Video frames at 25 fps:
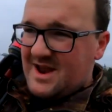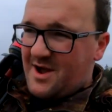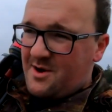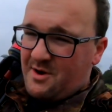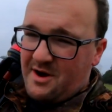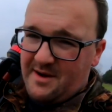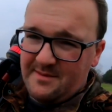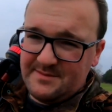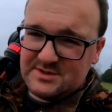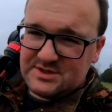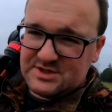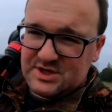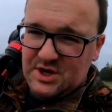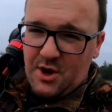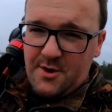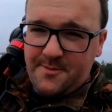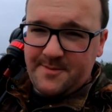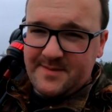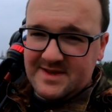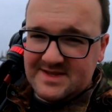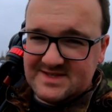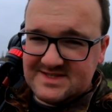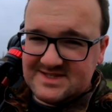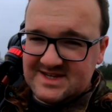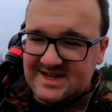Now I'm just
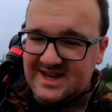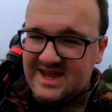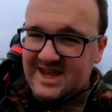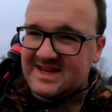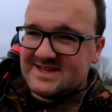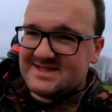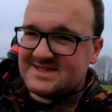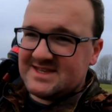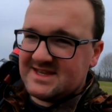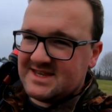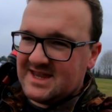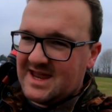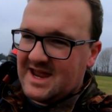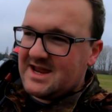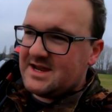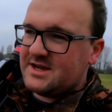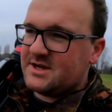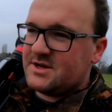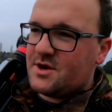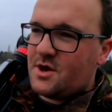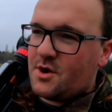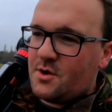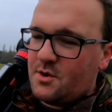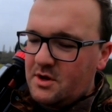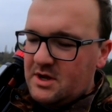hoping today's the day,
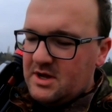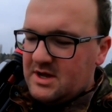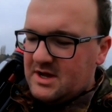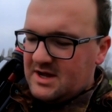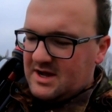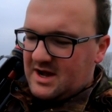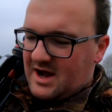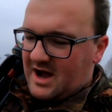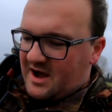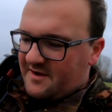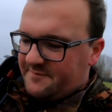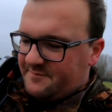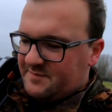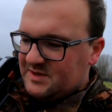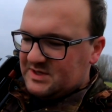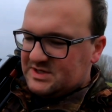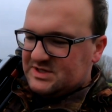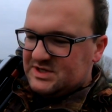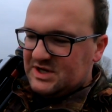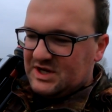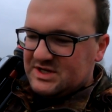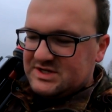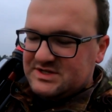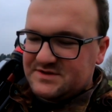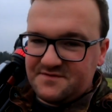you know. I've been
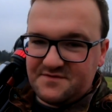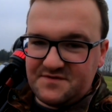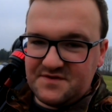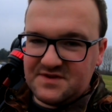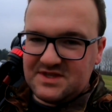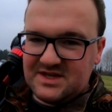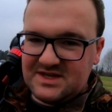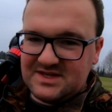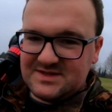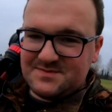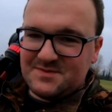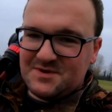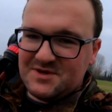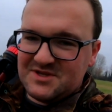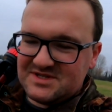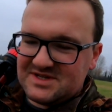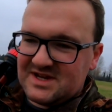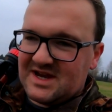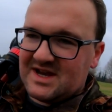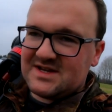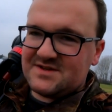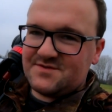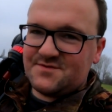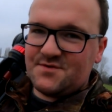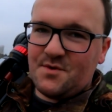searching for these
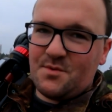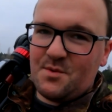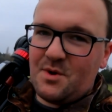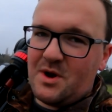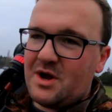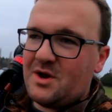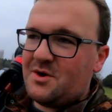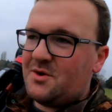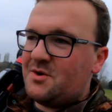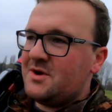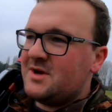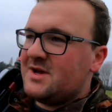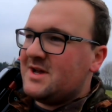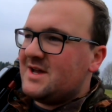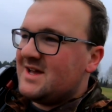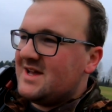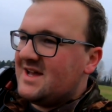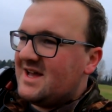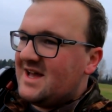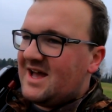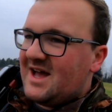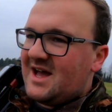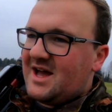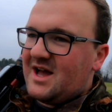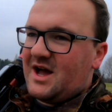Muntjacs for a while.
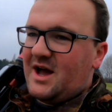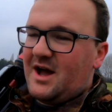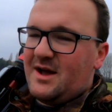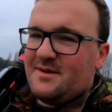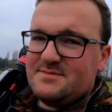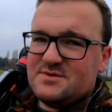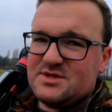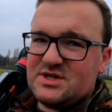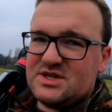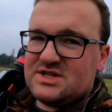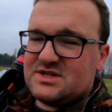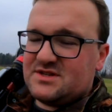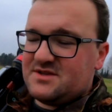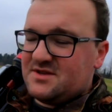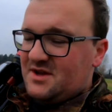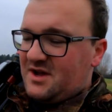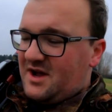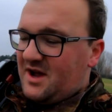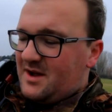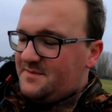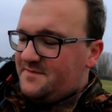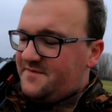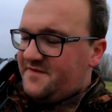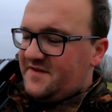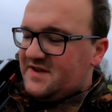I'm
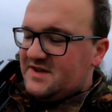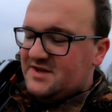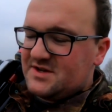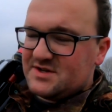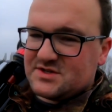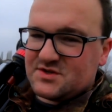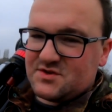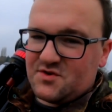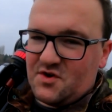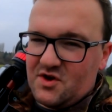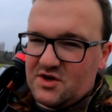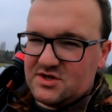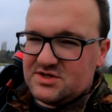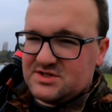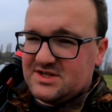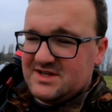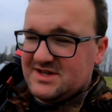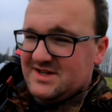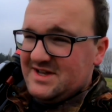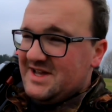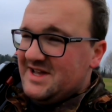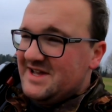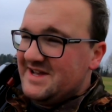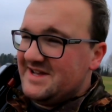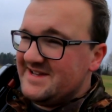fingers crossed.
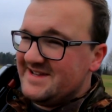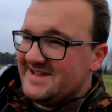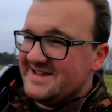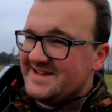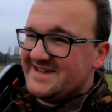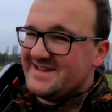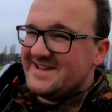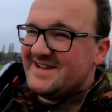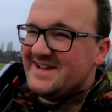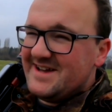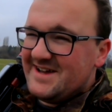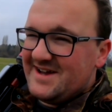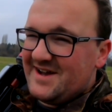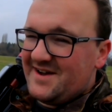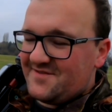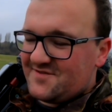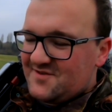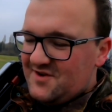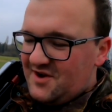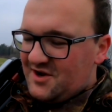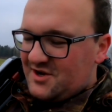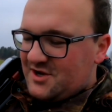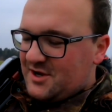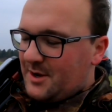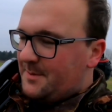I've
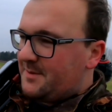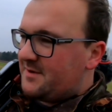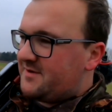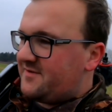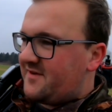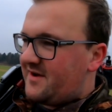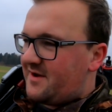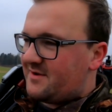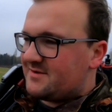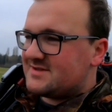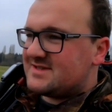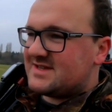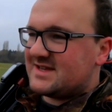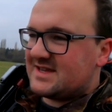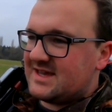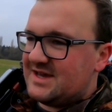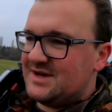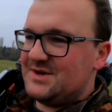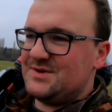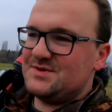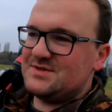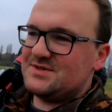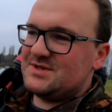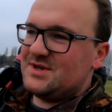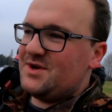got a couple of hours to
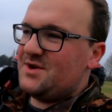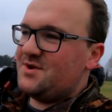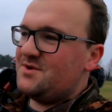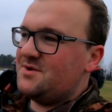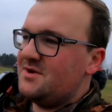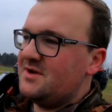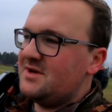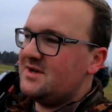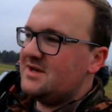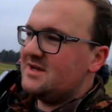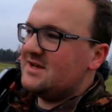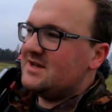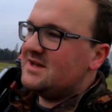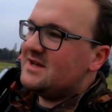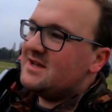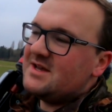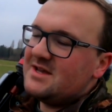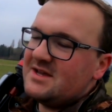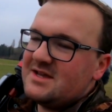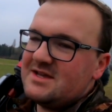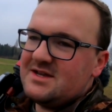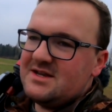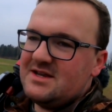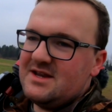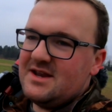kill, so
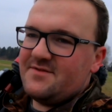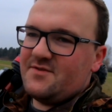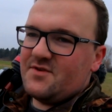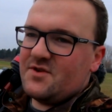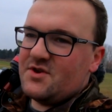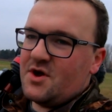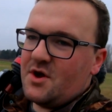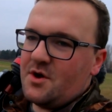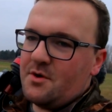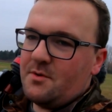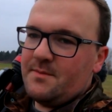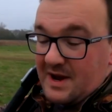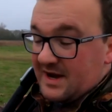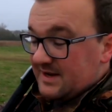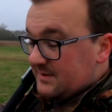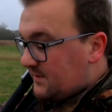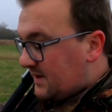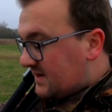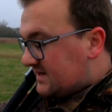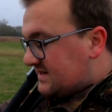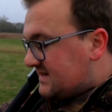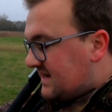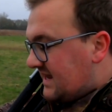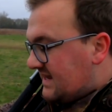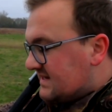you never know. But
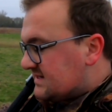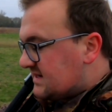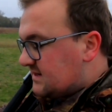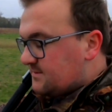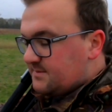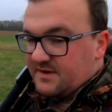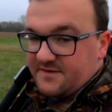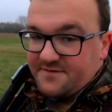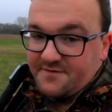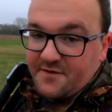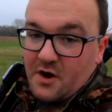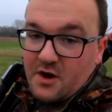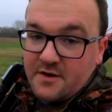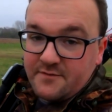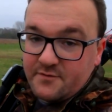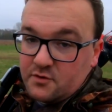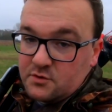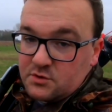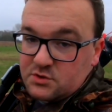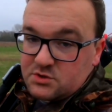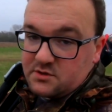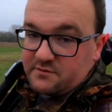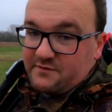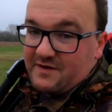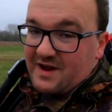anyway, today's going to be 5
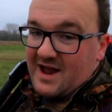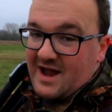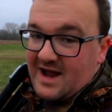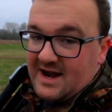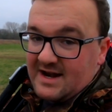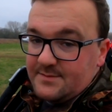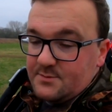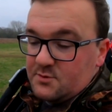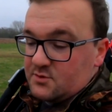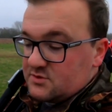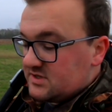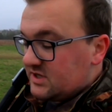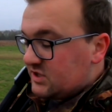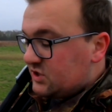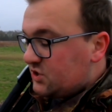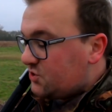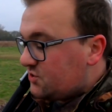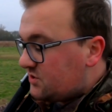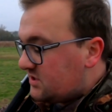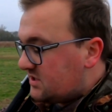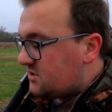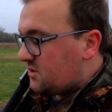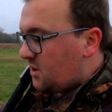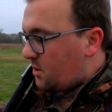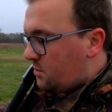ultra rare animals that you
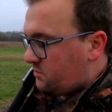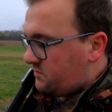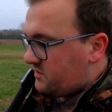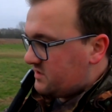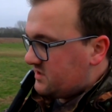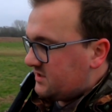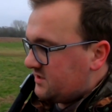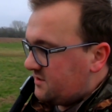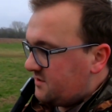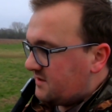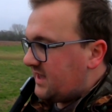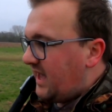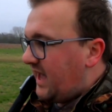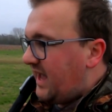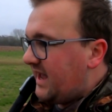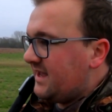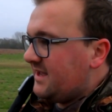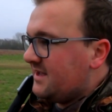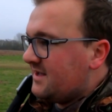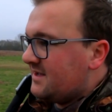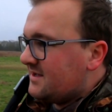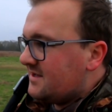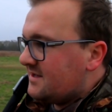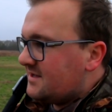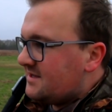didn't know were in the UK
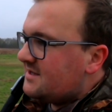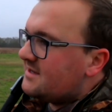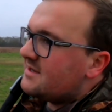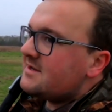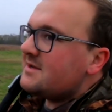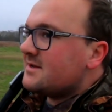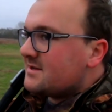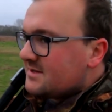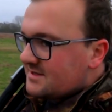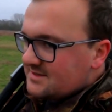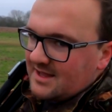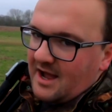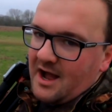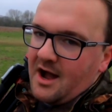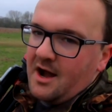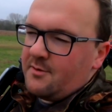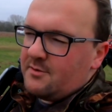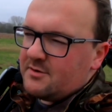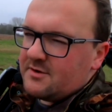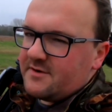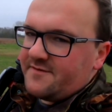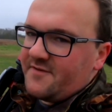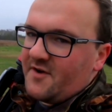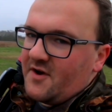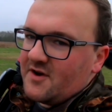that I
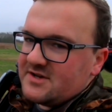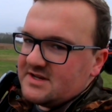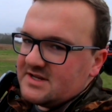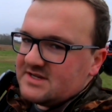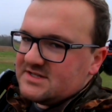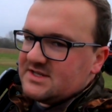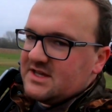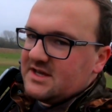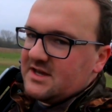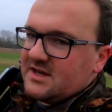want to find this